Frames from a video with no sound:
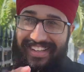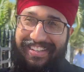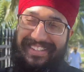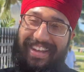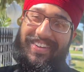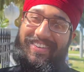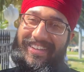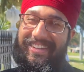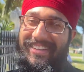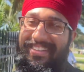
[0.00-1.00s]
is now
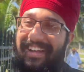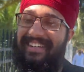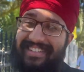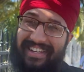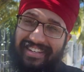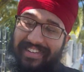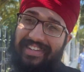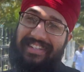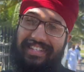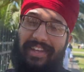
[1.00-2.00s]
here. Last night, New
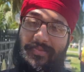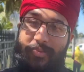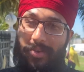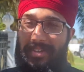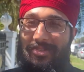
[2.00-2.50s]
Year's Eve, went